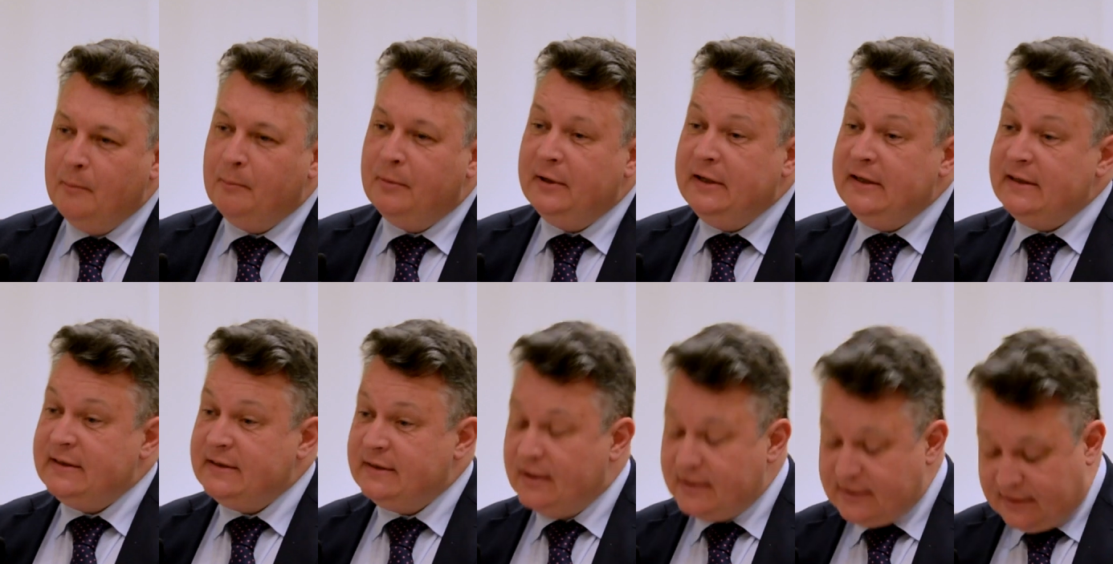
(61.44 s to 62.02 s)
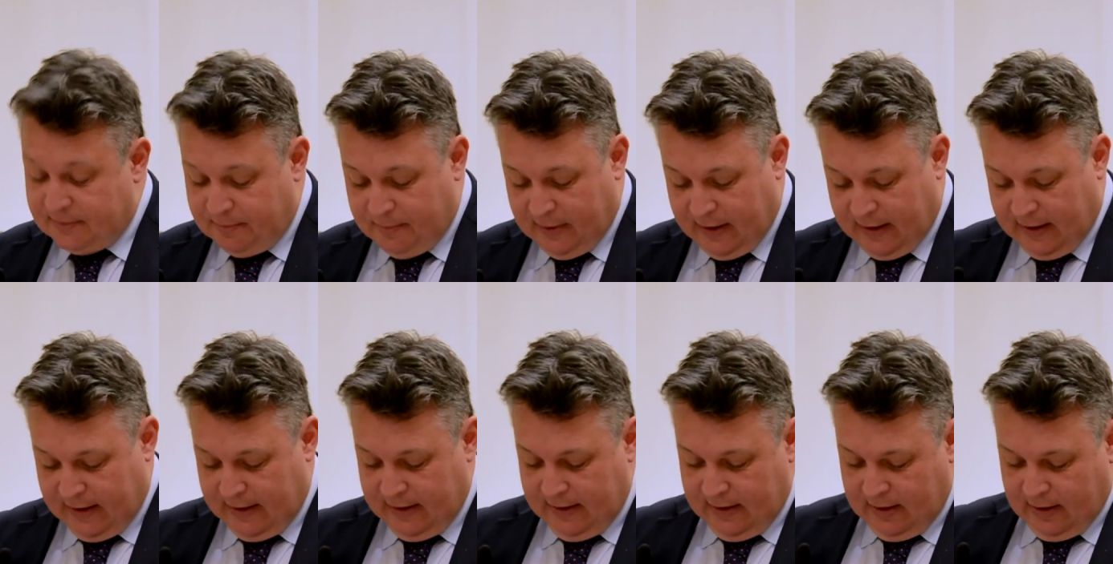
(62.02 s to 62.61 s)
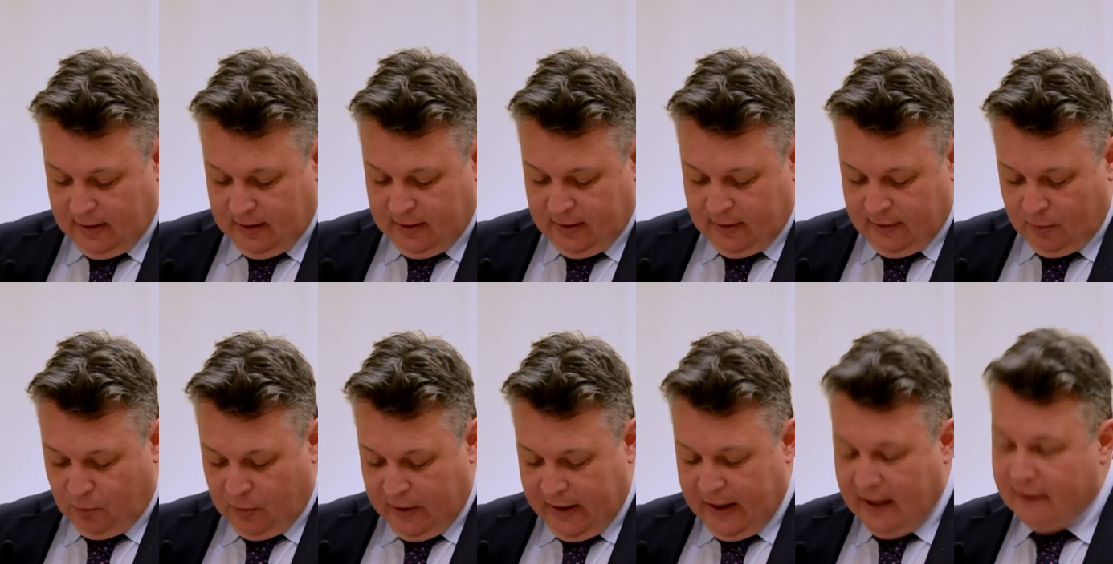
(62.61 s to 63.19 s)
But it does mean
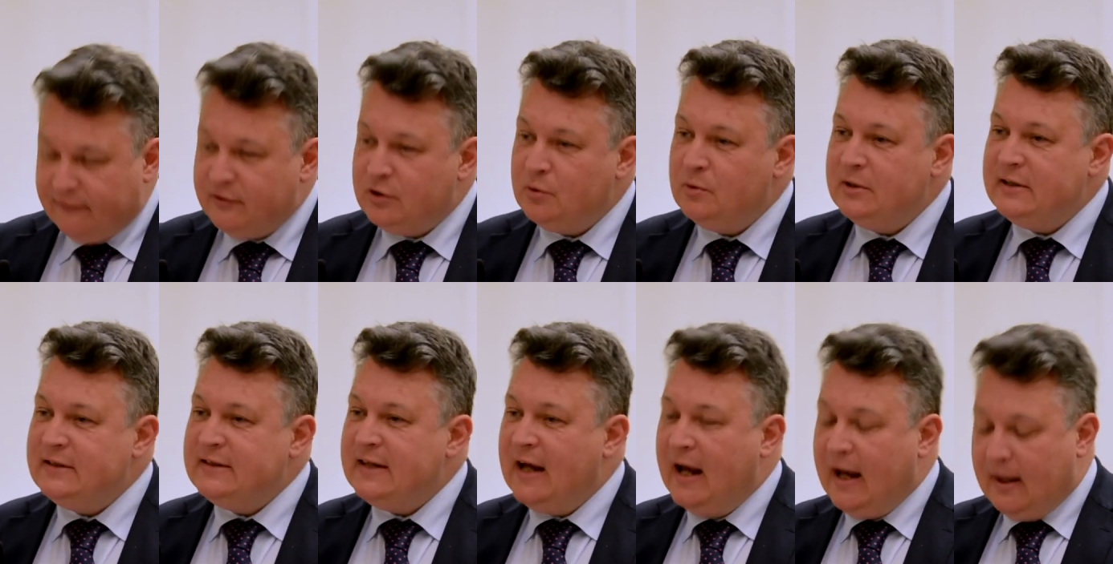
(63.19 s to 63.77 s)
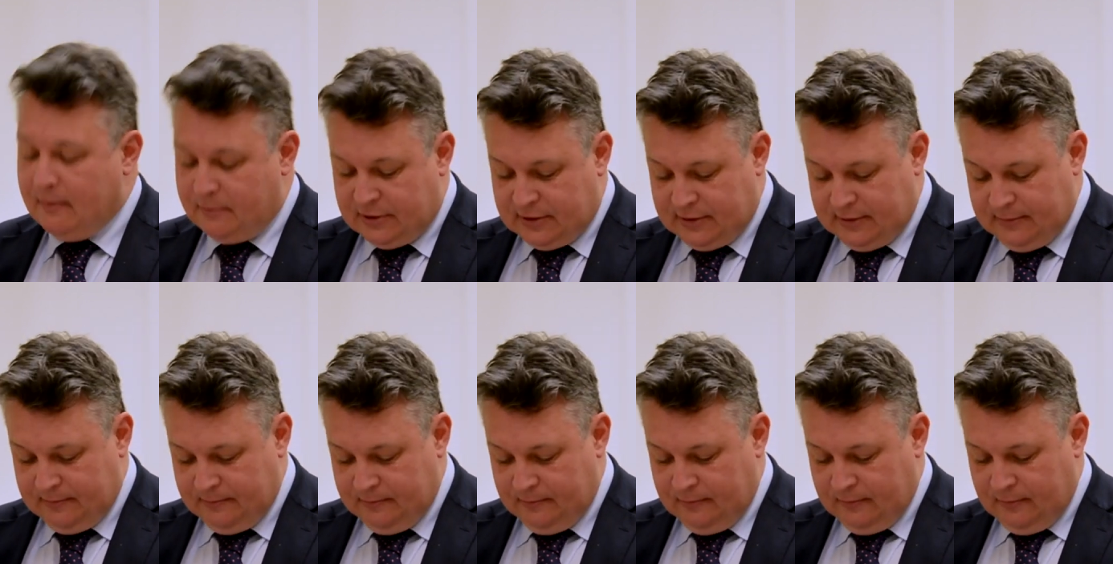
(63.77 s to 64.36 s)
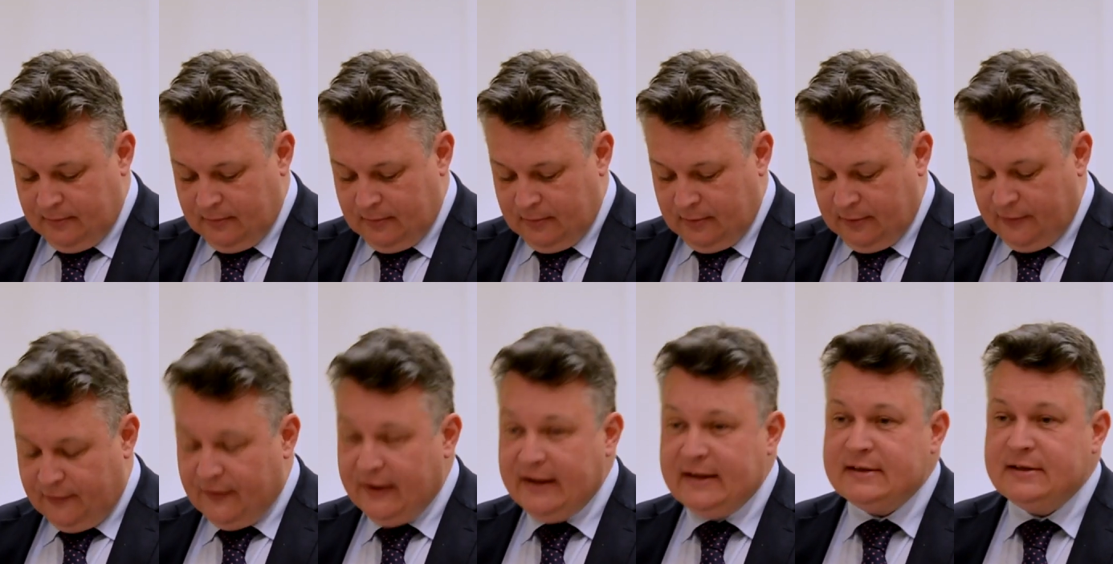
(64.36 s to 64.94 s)
that we have to adapt,
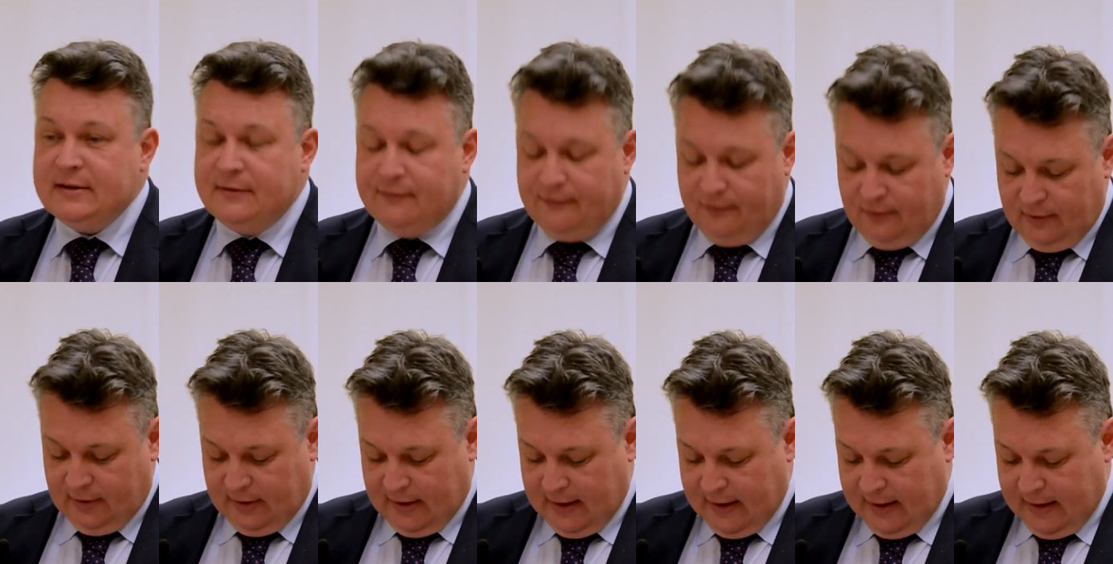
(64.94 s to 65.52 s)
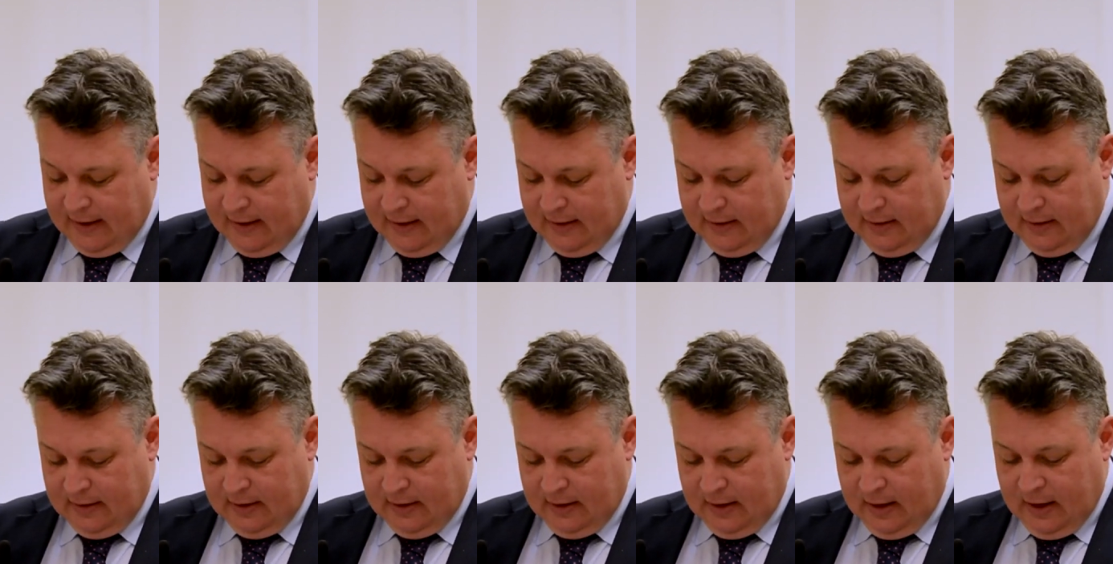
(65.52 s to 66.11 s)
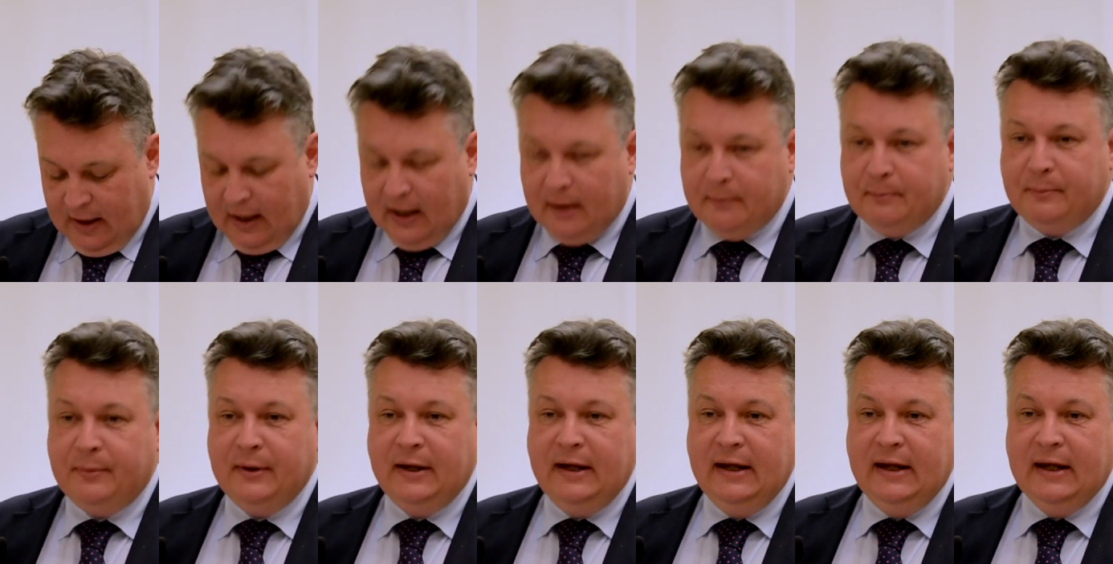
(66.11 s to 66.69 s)
think differently, and
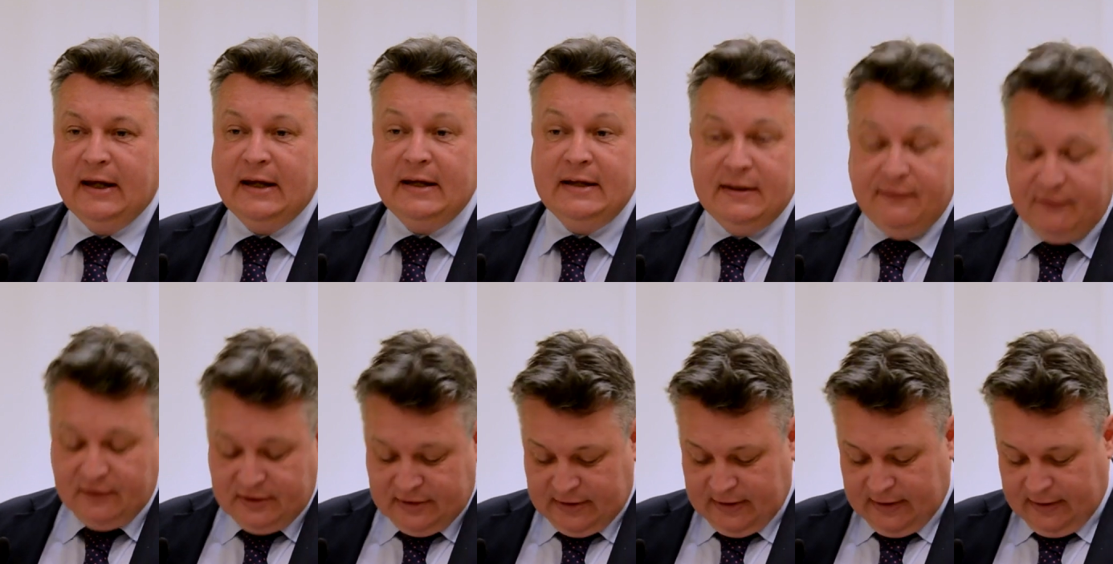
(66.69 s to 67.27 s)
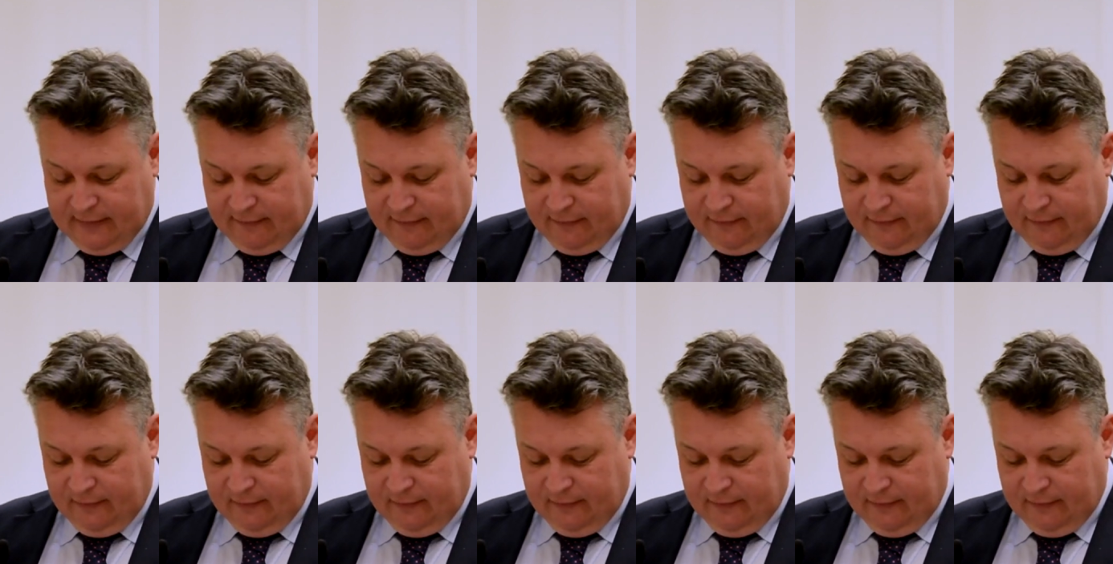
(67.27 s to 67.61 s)
be innovative.